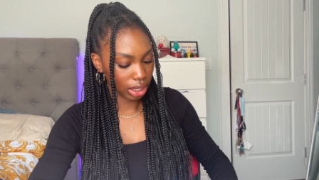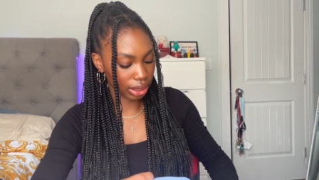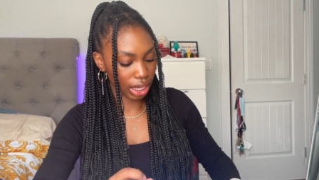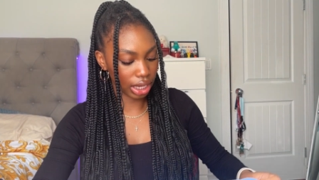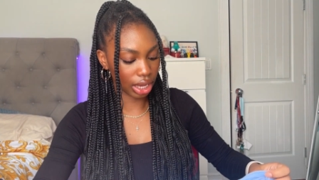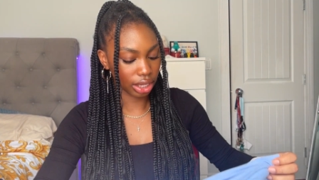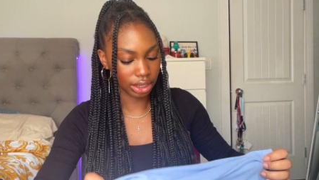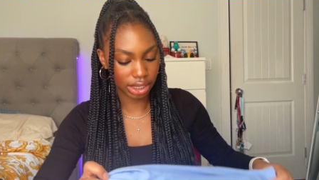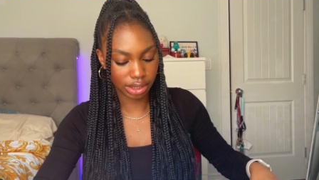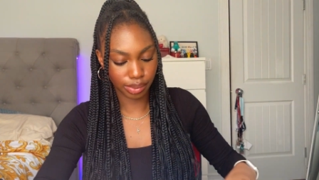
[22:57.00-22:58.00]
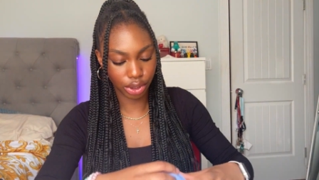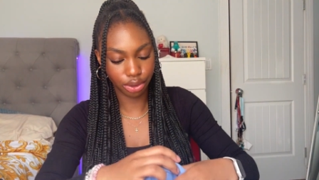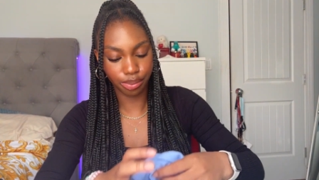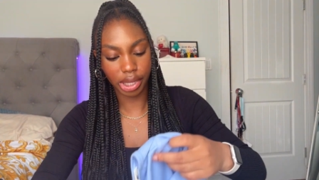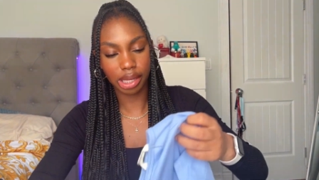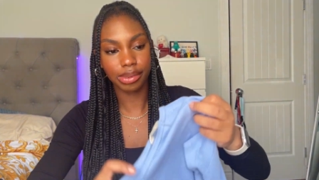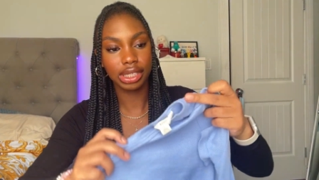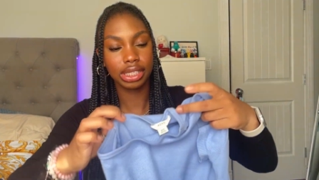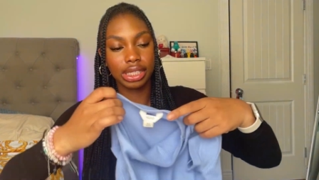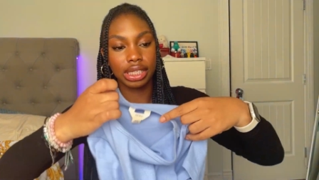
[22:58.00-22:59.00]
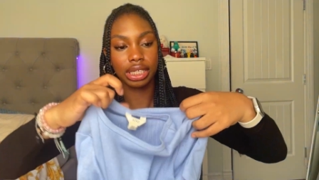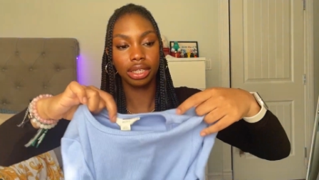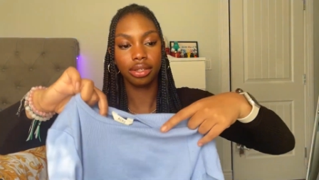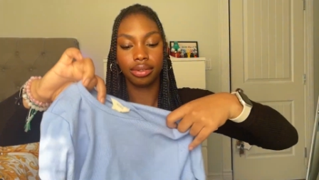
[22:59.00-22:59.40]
Then I got this blue baby tee.